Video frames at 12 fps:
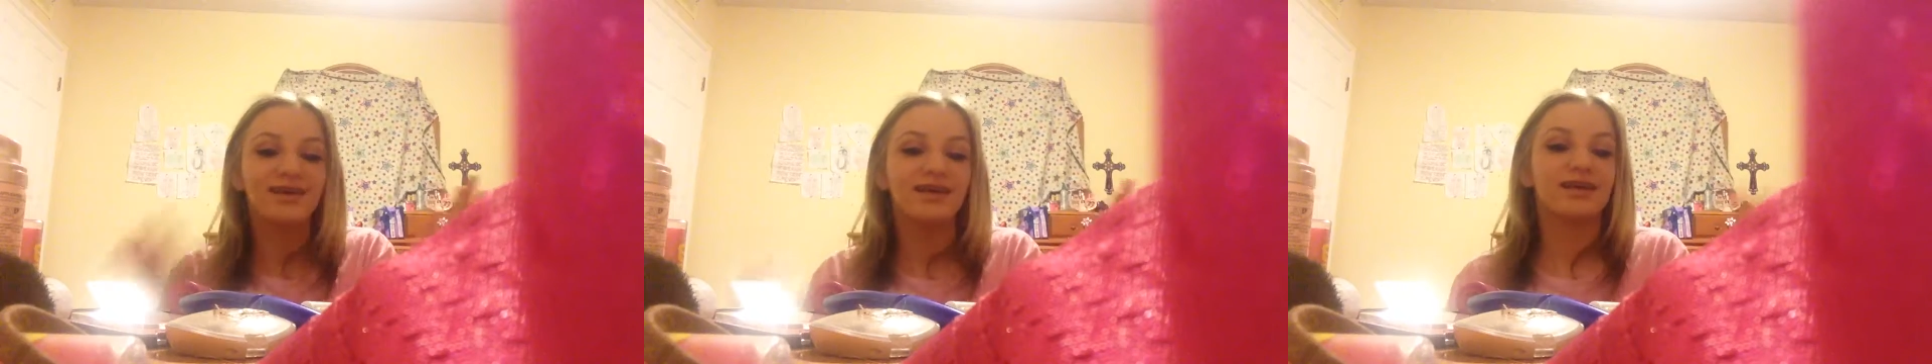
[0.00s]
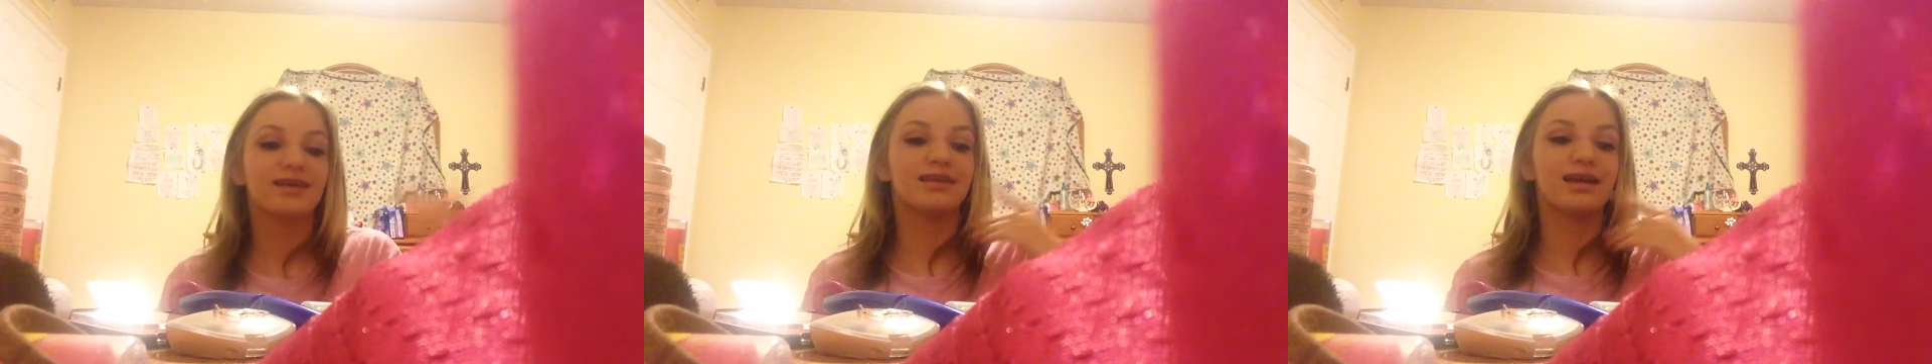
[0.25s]

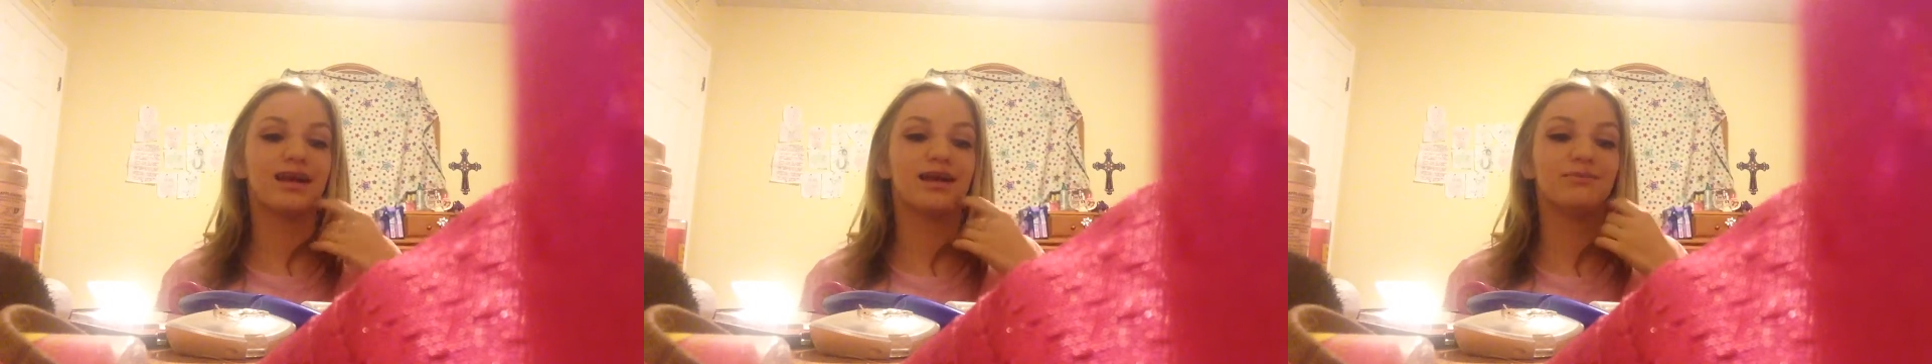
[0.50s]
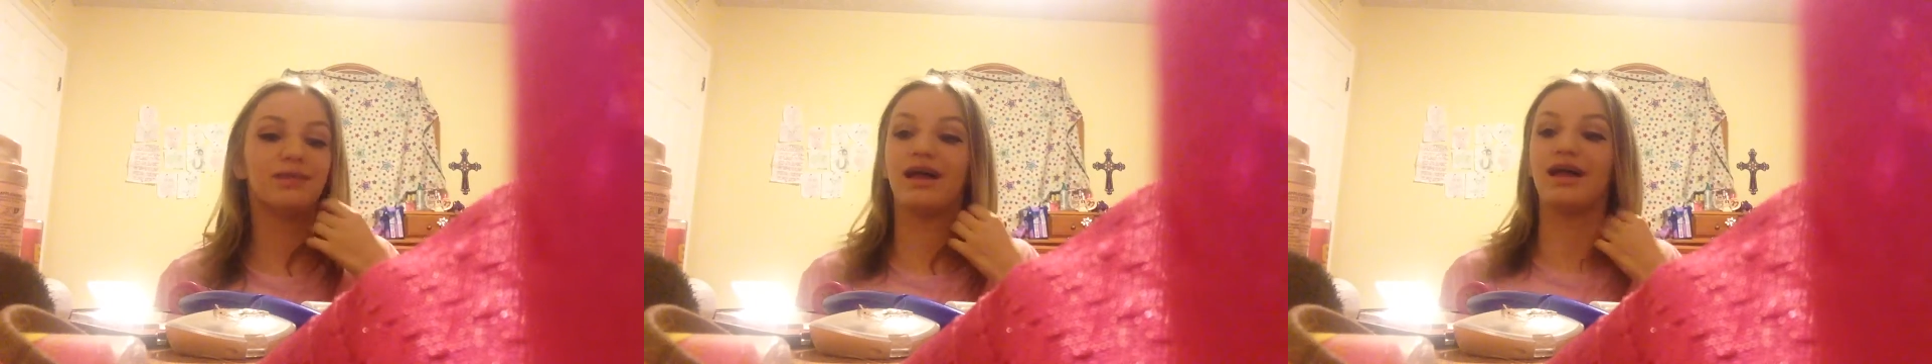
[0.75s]
Because
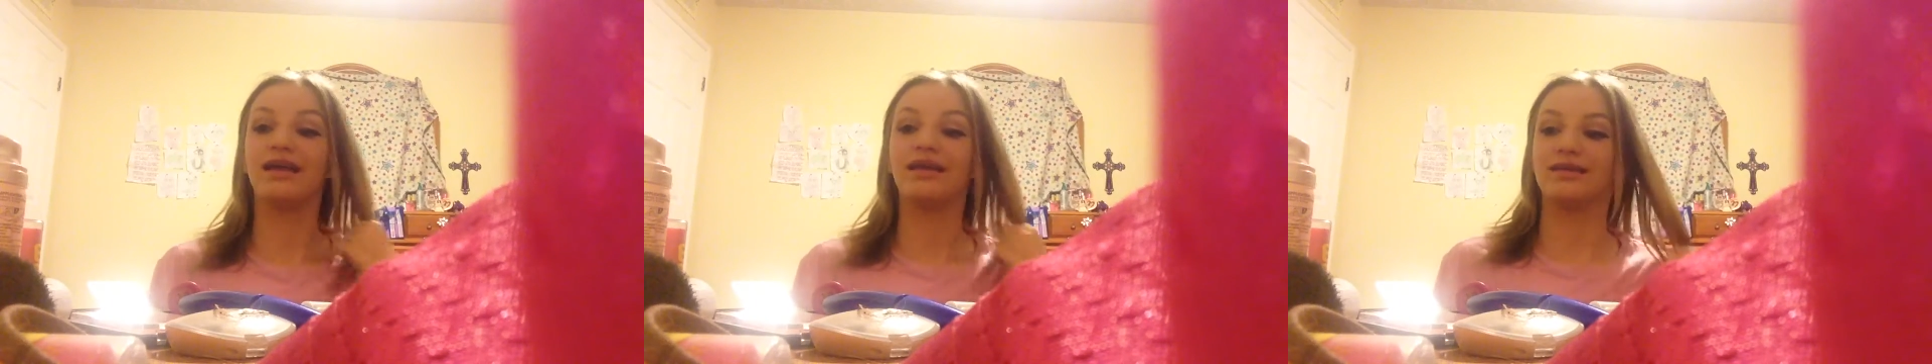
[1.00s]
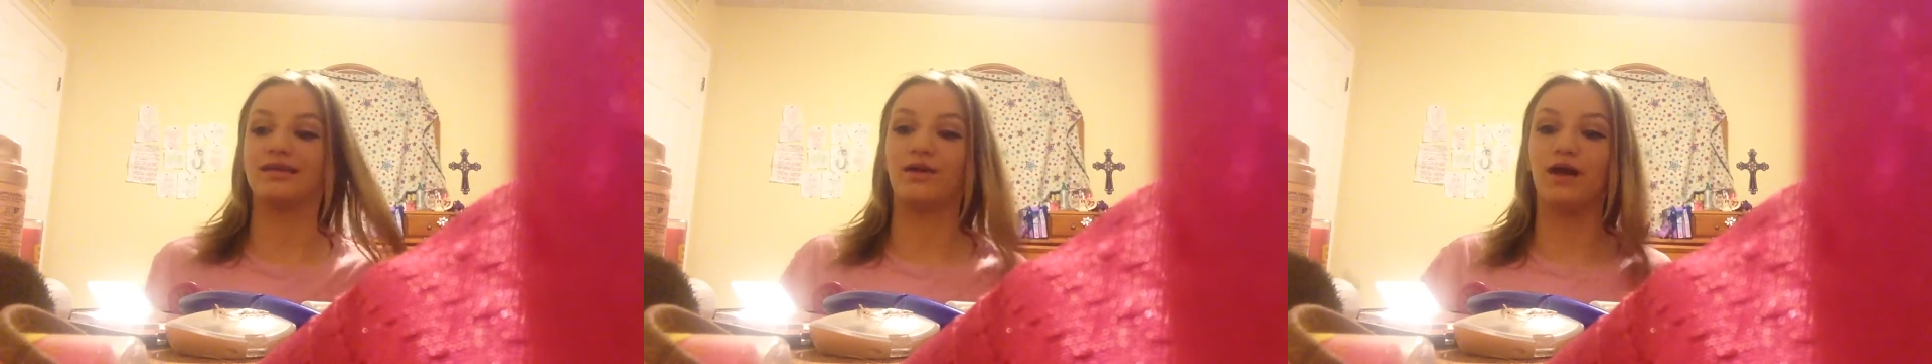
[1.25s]
I'm lying
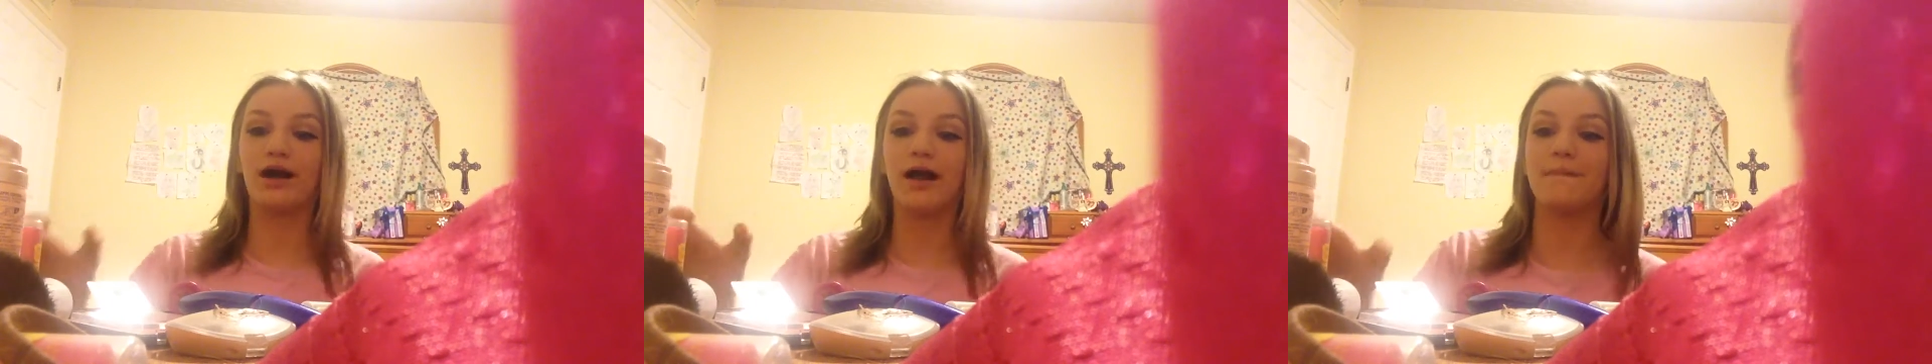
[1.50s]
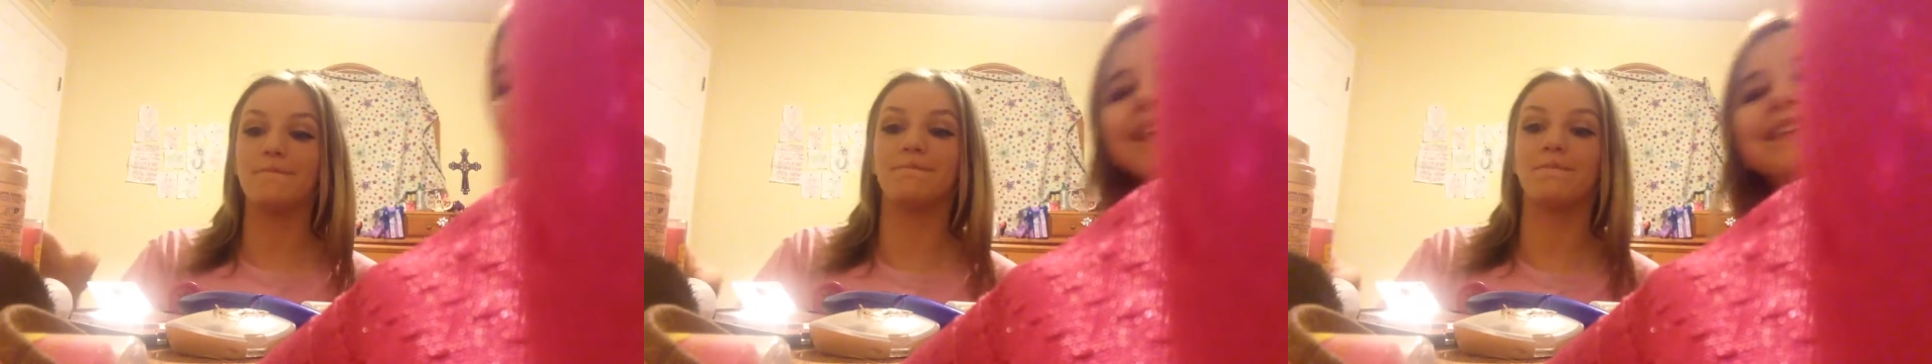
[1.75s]
to you. Okay.